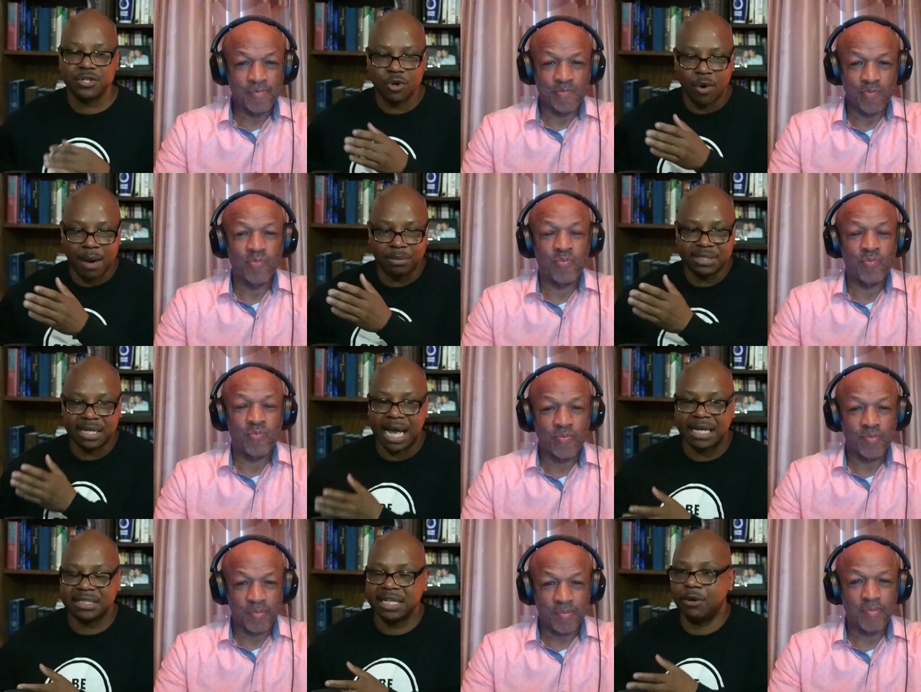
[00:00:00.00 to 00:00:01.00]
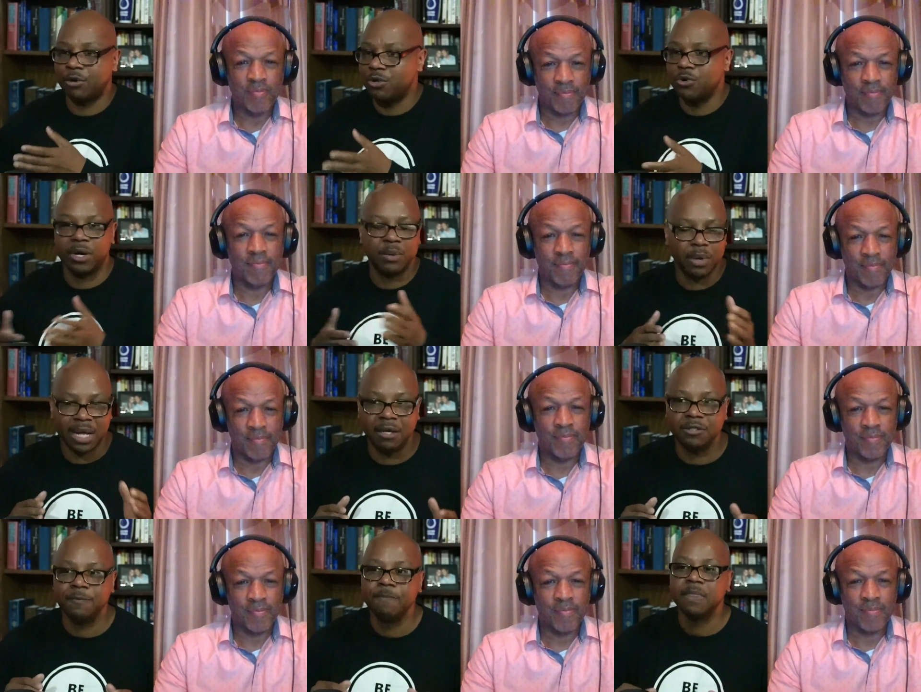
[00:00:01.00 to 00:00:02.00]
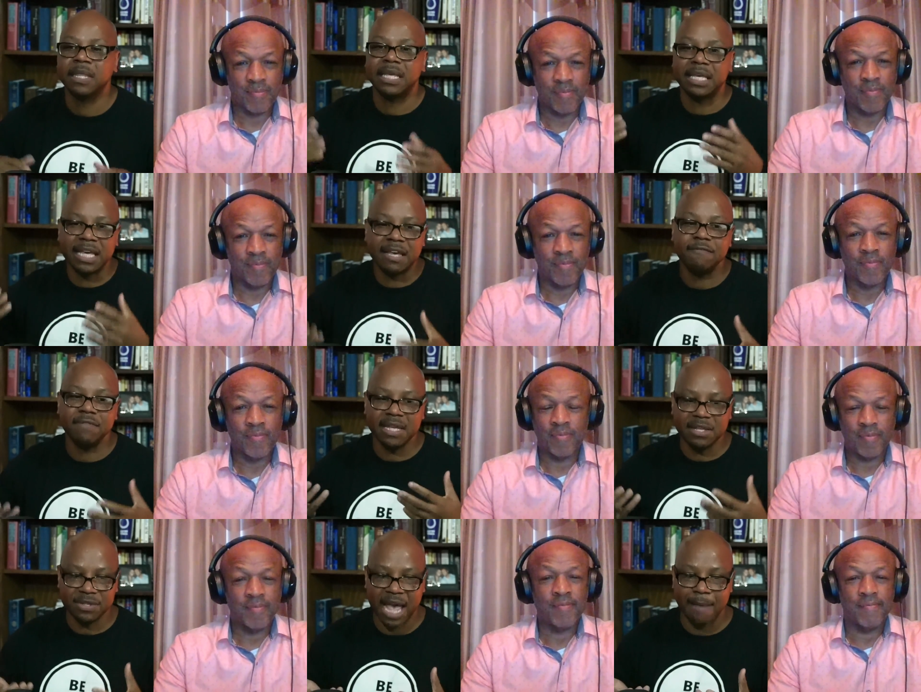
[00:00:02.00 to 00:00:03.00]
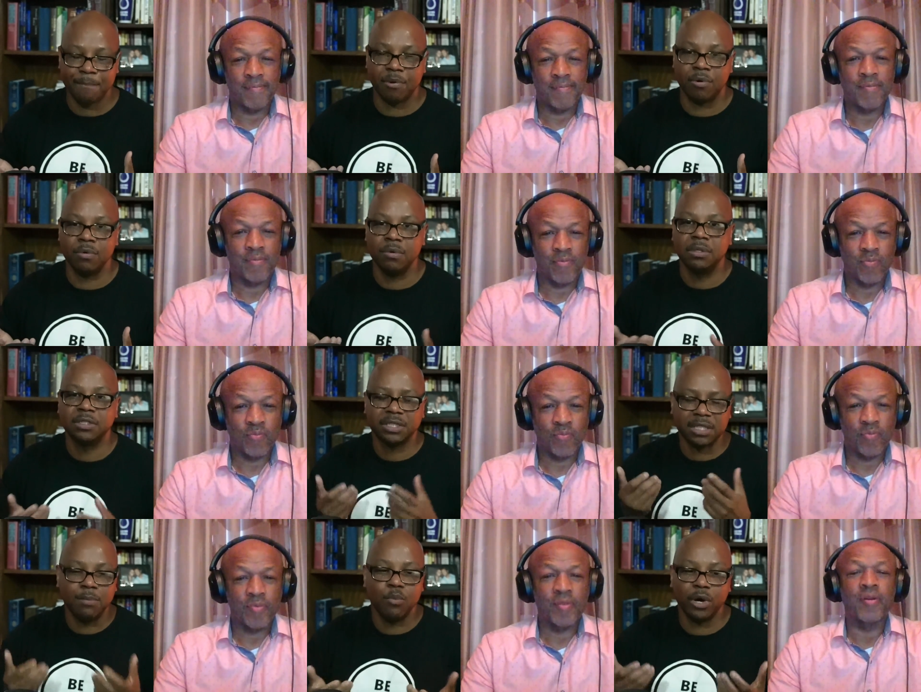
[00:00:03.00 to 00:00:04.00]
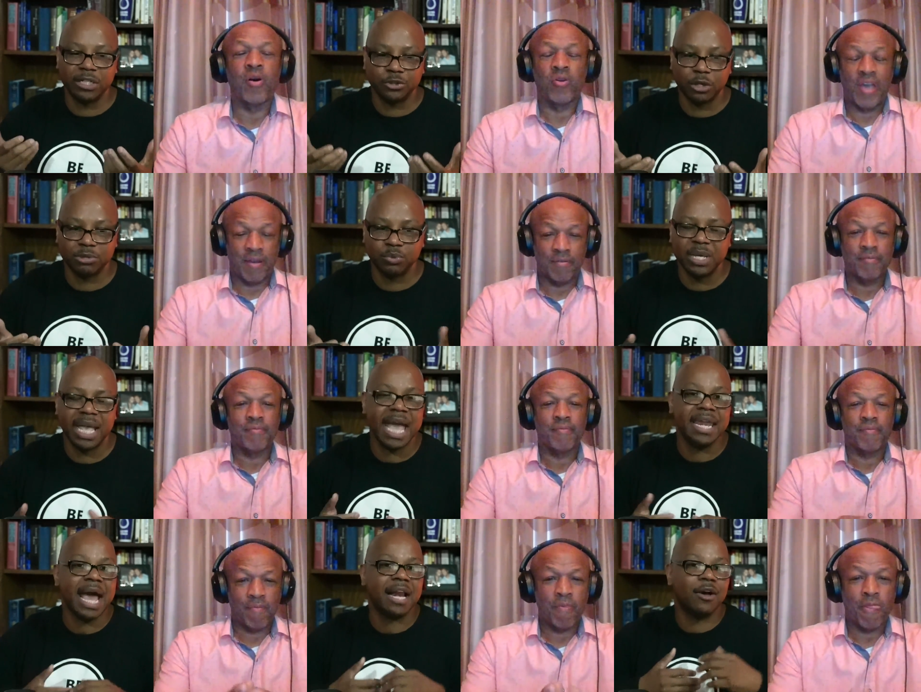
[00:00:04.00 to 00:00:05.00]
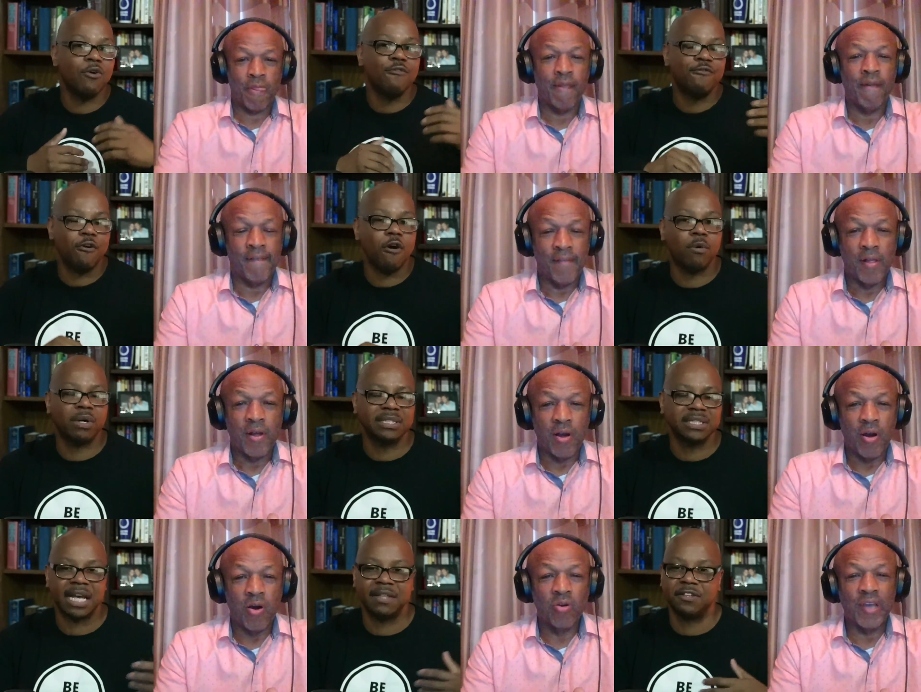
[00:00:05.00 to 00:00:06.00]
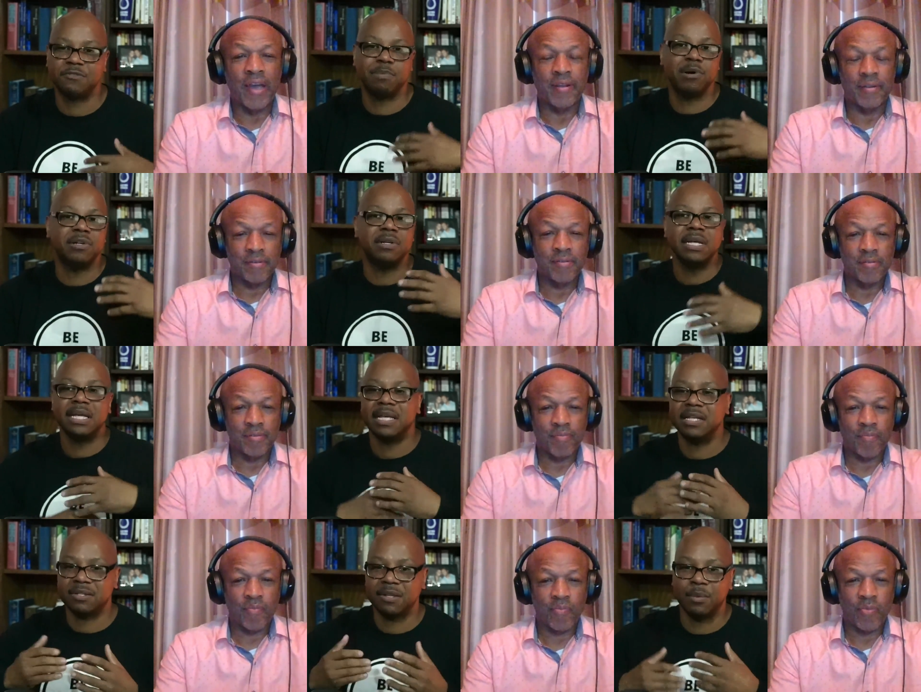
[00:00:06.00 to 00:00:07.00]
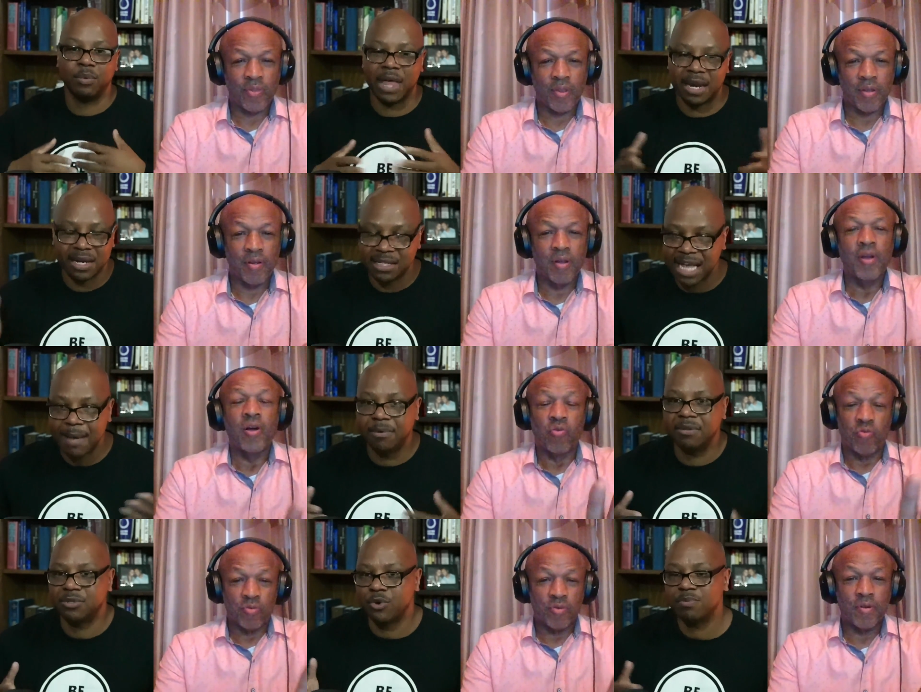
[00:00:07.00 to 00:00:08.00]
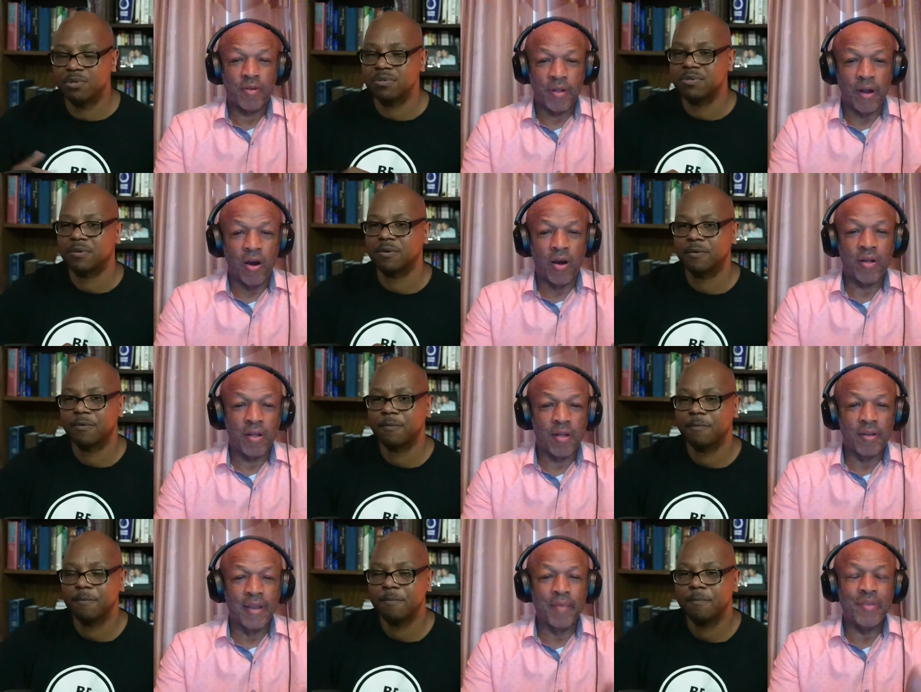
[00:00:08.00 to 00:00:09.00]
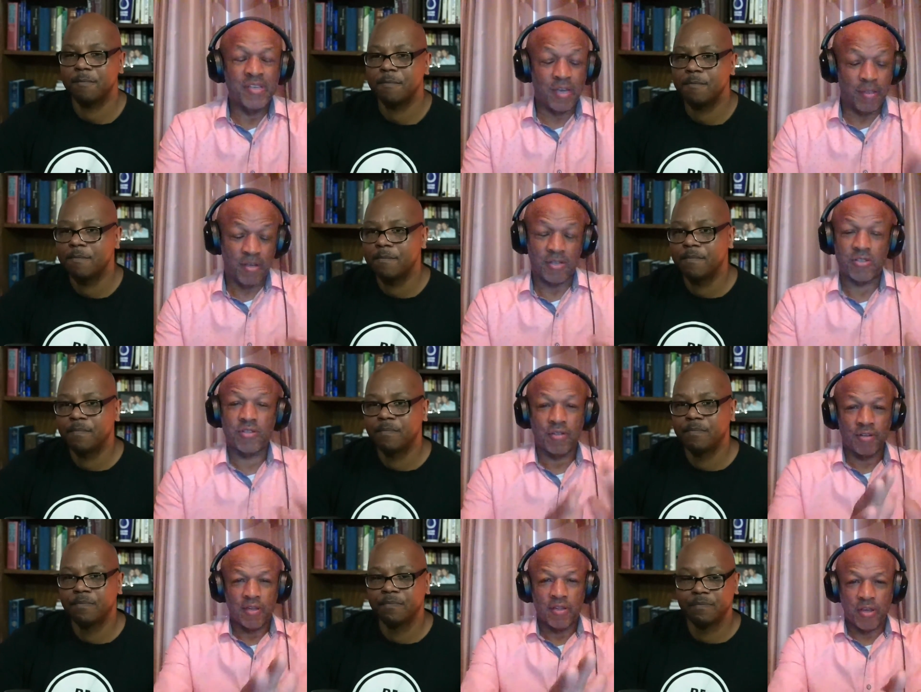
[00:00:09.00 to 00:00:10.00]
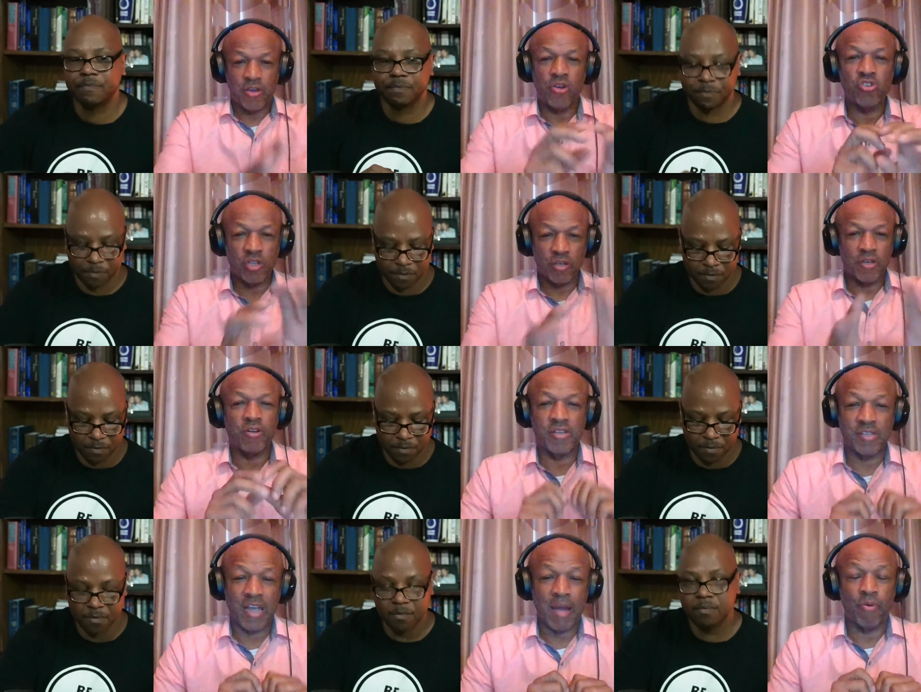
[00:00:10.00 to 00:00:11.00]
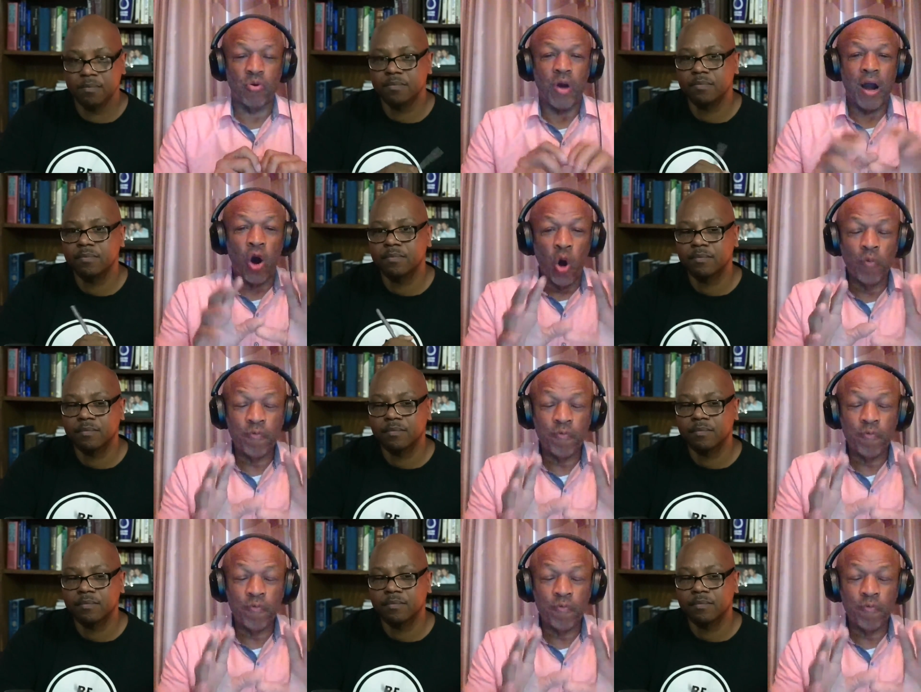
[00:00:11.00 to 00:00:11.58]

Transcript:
Speaker 1: so I would say to Isaiah or you or anyone else, give the example somewhere in scriptures. Okay. We cannot go forward and saying
Speaker 2: the spirit okay. is without an example in the scriptures. Let me say this. Here's a good example.